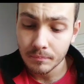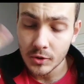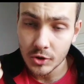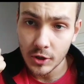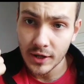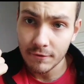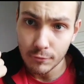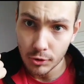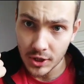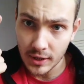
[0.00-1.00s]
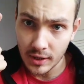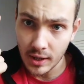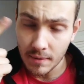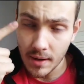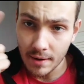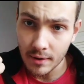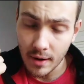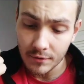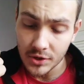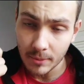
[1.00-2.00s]
So enough water,
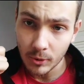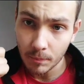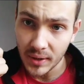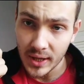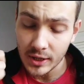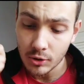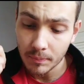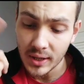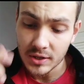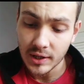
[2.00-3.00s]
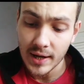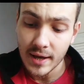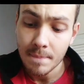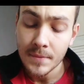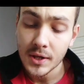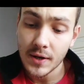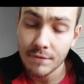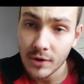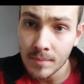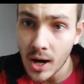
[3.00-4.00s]
every time you're peeing, your pee is clear. Enough
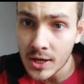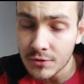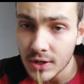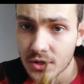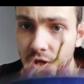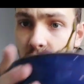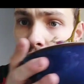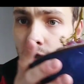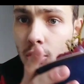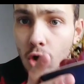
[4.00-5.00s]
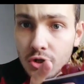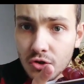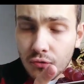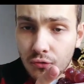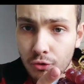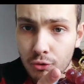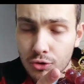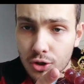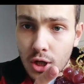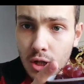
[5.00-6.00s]
carbohydrates, so lots of
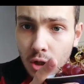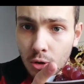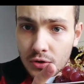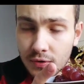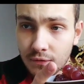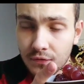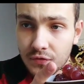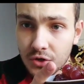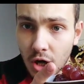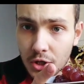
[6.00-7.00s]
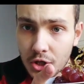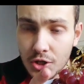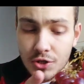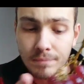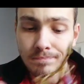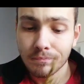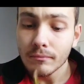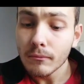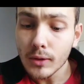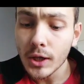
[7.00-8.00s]
fruit, lots of starches
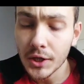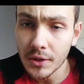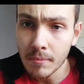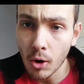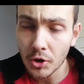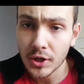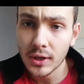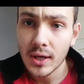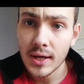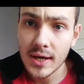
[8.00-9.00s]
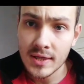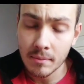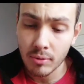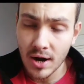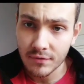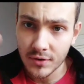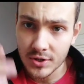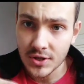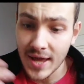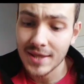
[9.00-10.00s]
in the morning, in the
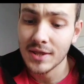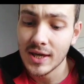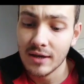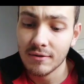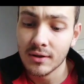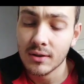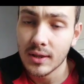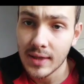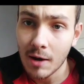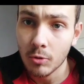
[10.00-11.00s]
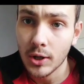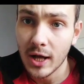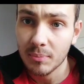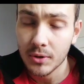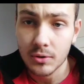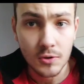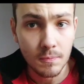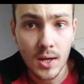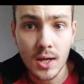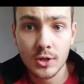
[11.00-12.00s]
breakfast, and evening. That will help you
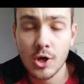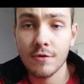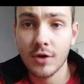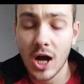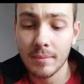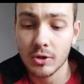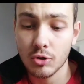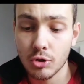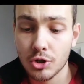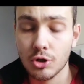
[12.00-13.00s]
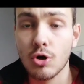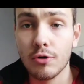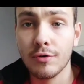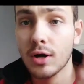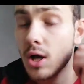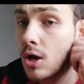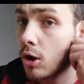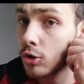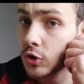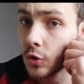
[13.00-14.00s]
to overcome exhaustion.
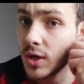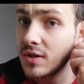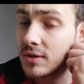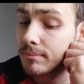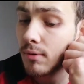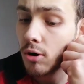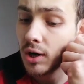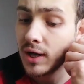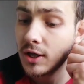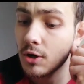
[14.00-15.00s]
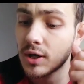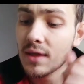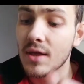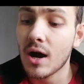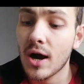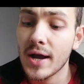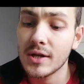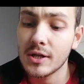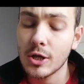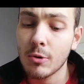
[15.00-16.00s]
Also eat some broccoli, you know, get that iron
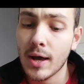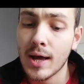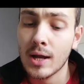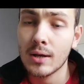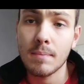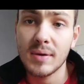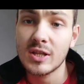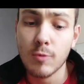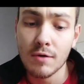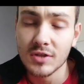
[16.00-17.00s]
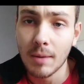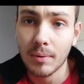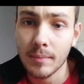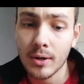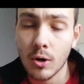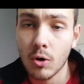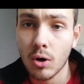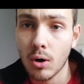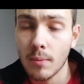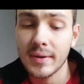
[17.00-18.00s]
in you, and B12 supplement
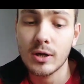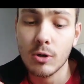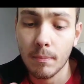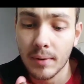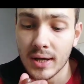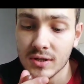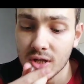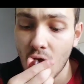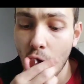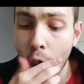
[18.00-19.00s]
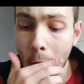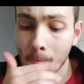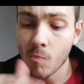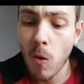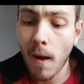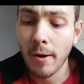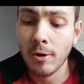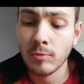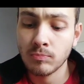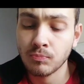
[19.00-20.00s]
or B complex.
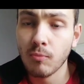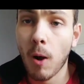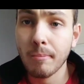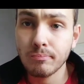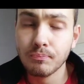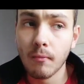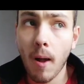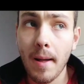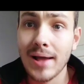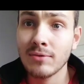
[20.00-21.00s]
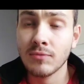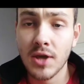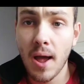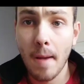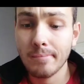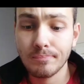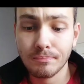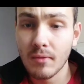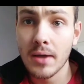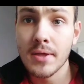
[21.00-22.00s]
And yeah,
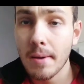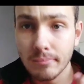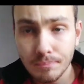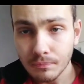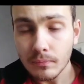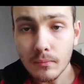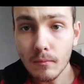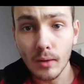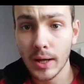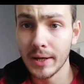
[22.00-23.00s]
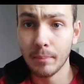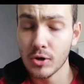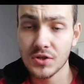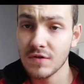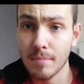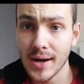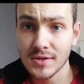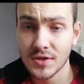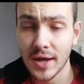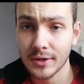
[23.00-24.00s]
and a positive mindset.